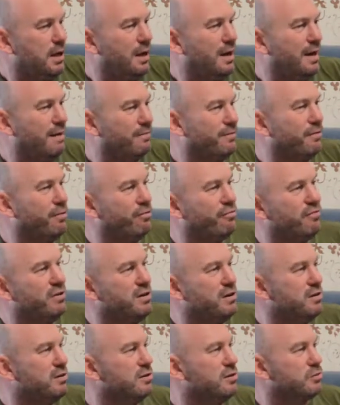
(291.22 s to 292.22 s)
And after
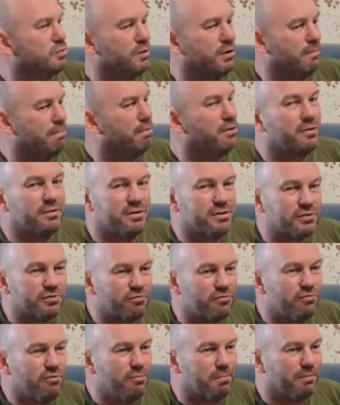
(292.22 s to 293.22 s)
three years, we got put in this
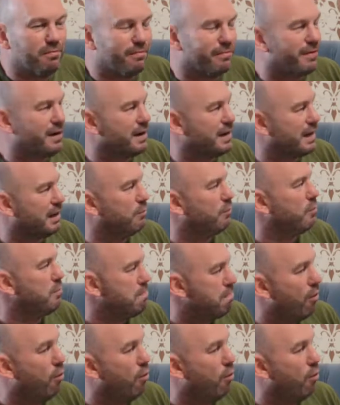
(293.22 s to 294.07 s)
group and find out we